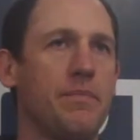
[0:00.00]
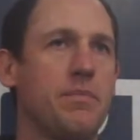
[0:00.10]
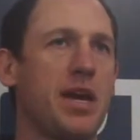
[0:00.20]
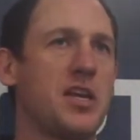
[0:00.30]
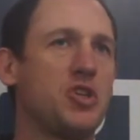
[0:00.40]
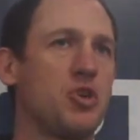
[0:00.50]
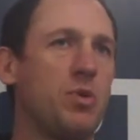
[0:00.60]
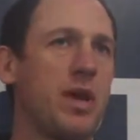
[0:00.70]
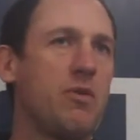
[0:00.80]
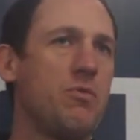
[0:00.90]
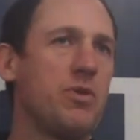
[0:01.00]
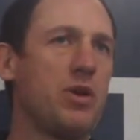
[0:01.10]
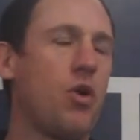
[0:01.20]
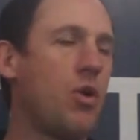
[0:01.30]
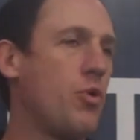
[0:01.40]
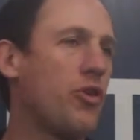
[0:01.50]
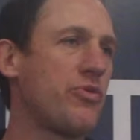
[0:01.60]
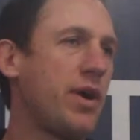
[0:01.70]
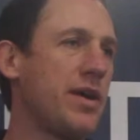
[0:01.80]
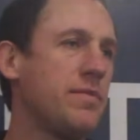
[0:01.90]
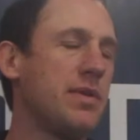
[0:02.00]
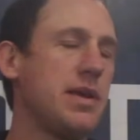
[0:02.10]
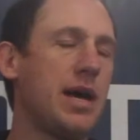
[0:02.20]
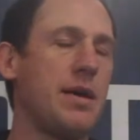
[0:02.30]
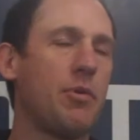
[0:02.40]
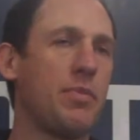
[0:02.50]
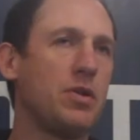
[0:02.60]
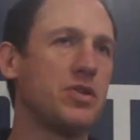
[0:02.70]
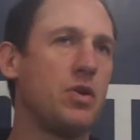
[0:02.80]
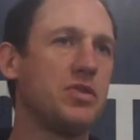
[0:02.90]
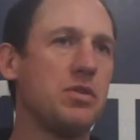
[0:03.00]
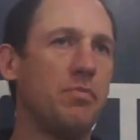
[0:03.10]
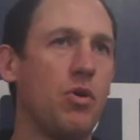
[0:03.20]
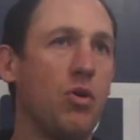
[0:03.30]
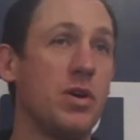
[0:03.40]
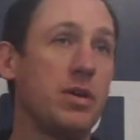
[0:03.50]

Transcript: making sure we had really high work rate on both sides of the ball,